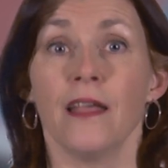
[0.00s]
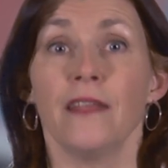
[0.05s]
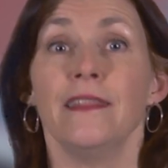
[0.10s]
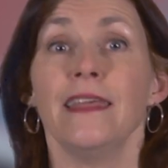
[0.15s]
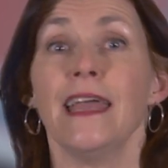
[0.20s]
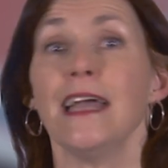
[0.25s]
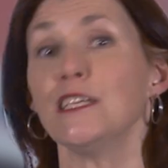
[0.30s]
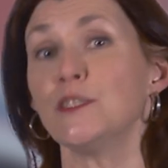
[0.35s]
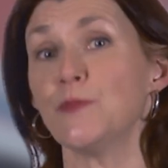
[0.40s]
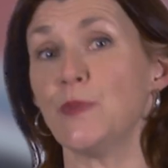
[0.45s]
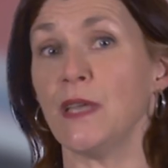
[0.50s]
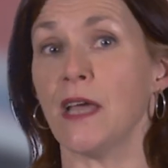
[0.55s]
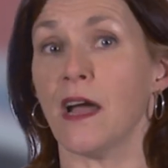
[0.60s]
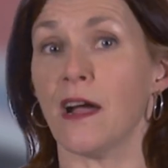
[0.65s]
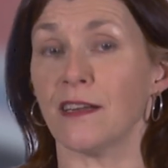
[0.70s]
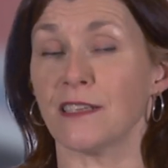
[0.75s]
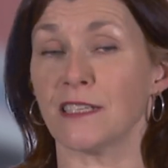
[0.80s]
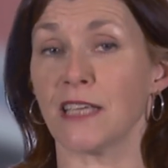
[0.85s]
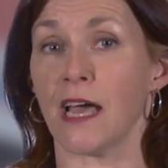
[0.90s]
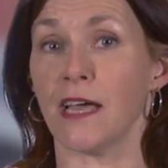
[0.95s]
The
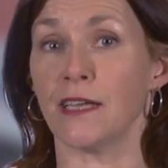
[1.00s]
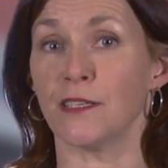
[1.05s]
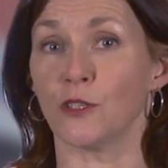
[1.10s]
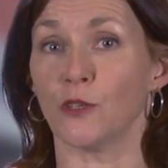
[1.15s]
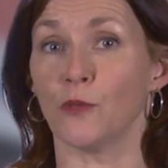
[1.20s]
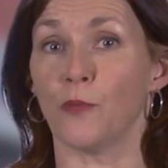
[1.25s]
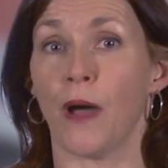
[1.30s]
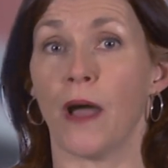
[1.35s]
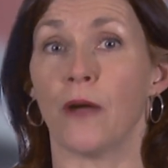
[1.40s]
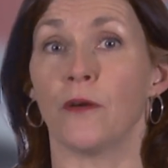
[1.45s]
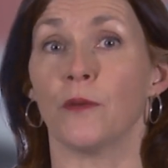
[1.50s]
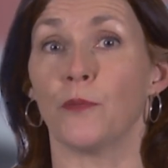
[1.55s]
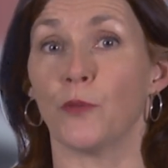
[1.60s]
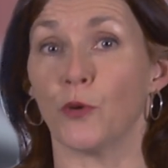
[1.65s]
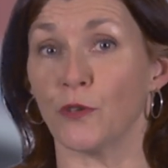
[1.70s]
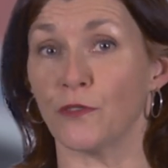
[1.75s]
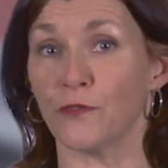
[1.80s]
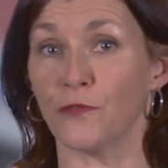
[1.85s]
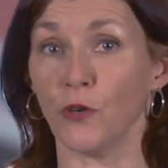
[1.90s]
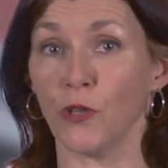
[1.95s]
SPR tidal power
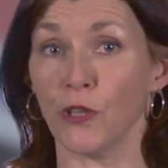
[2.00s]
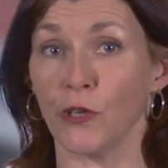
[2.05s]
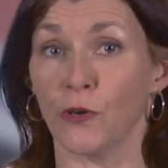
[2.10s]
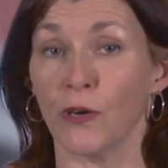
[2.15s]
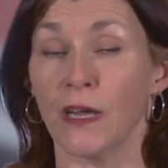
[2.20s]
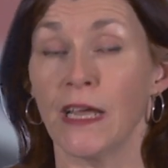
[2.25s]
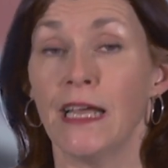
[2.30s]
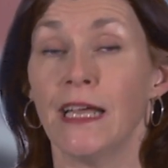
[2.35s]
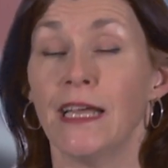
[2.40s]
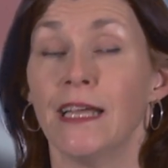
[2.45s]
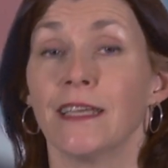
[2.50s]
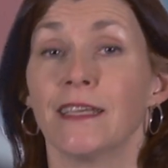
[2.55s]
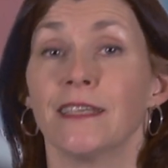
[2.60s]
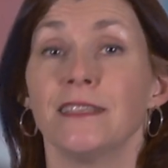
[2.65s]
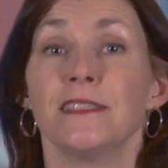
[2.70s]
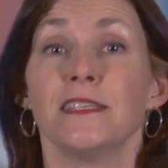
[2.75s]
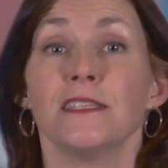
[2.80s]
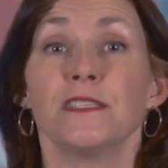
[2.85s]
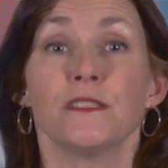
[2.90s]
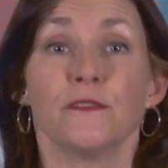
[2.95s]
portfolio
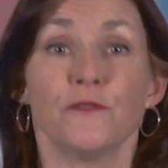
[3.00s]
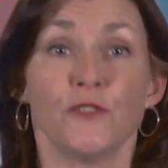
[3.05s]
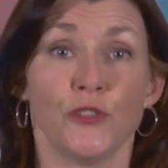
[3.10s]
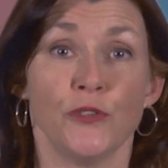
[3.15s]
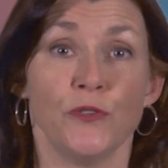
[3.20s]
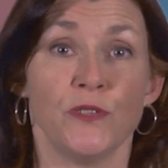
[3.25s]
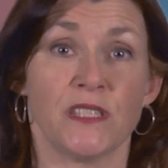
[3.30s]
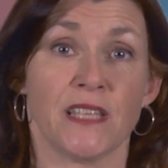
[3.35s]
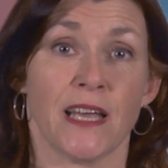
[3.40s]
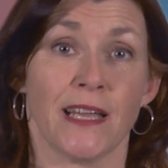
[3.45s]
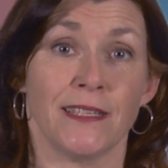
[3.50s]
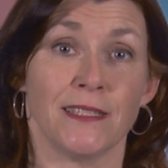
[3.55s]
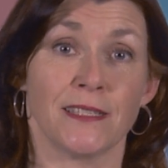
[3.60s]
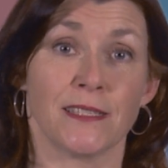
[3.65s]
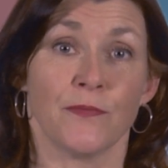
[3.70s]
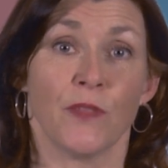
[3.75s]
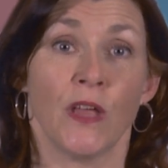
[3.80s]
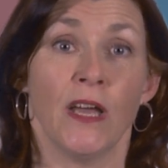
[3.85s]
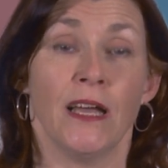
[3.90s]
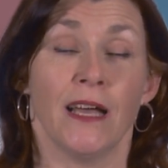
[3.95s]
consists of two
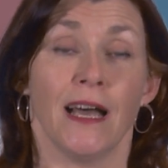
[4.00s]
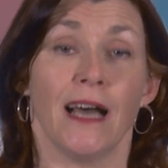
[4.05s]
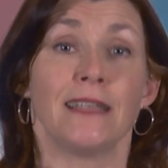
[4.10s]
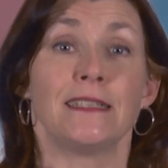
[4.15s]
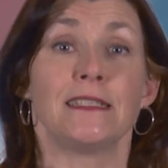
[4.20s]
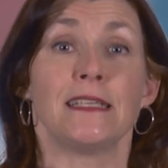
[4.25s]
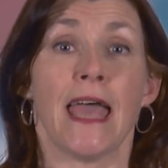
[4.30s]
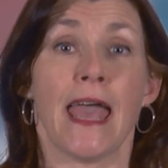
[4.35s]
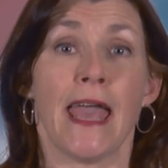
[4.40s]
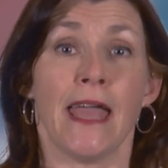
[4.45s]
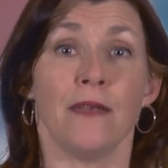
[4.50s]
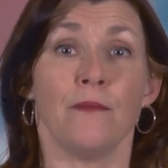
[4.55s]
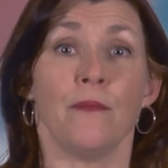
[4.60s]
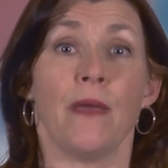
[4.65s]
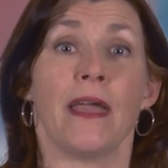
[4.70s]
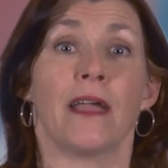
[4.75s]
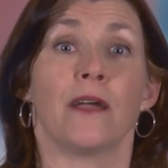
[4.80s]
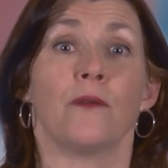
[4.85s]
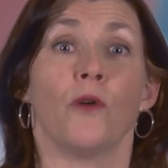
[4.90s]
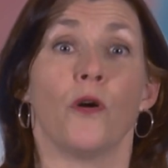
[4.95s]
sites a 10
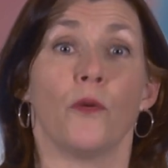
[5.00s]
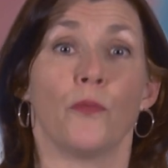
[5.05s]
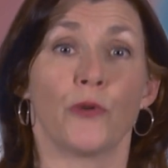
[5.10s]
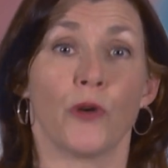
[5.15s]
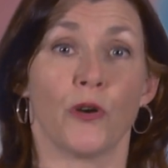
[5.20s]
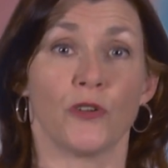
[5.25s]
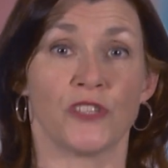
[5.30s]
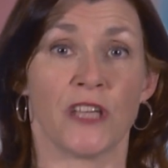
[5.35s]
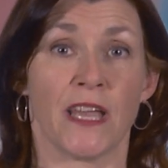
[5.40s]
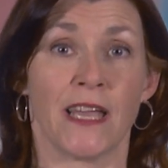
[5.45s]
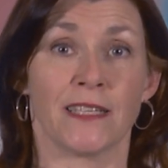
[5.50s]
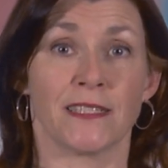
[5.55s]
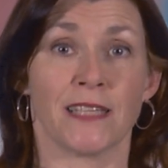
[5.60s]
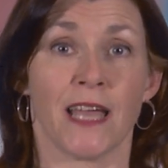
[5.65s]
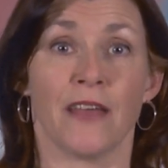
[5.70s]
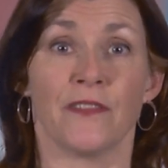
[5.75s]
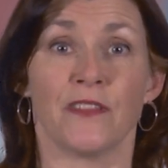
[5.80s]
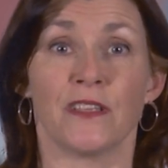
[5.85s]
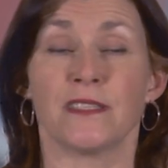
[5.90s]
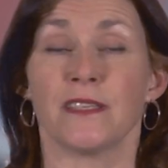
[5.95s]
megawatt project
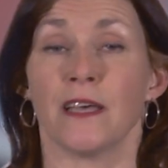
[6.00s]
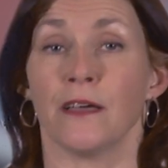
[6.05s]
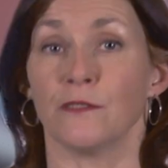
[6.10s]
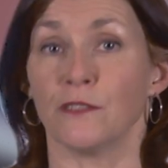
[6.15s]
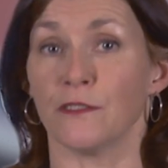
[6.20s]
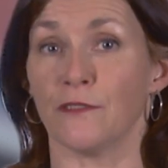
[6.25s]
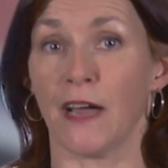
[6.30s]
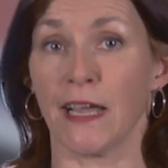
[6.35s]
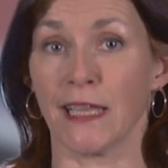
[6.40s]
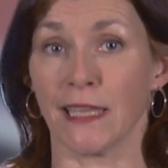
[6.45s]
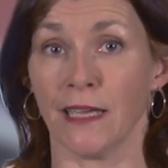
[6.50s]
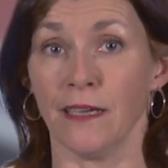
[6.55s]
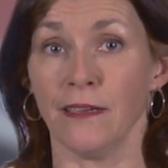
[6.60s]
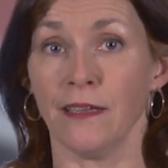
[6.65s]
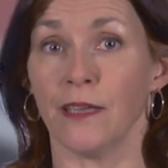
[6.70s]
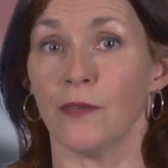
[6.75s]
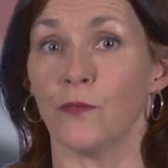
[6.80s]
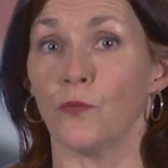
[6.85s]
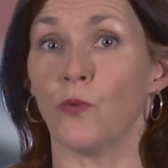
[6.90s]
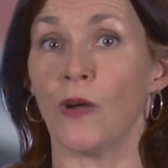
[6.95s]
at the Sound of Islay
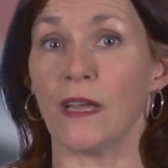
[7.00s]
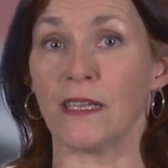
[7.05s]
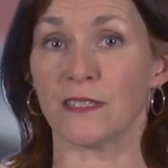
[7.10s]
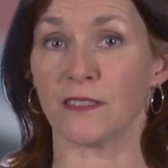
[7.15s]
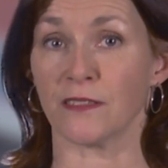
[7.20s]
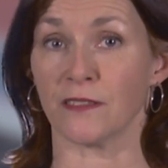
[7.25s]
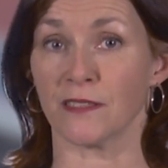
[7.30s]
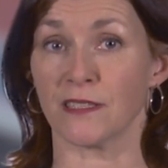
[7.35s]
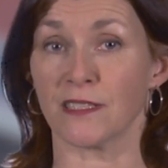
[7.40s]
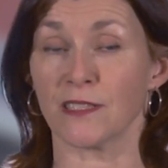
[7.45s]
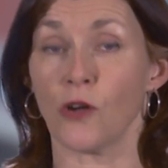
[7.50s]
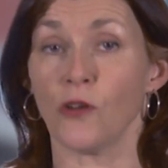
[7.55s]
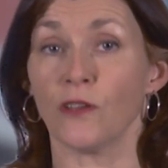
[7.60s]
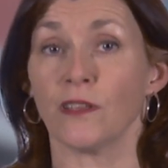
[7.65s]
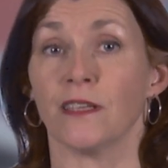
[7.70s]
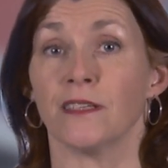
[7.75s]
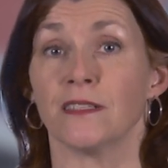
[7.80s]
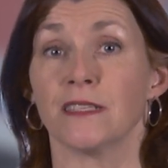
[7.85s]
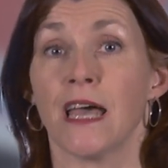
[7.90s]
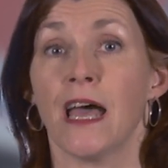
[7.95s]
in western
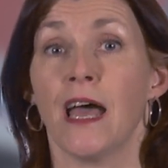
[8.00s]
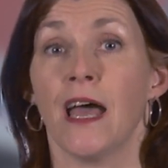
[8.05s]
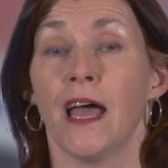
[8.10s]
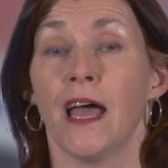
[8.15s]
Scotland,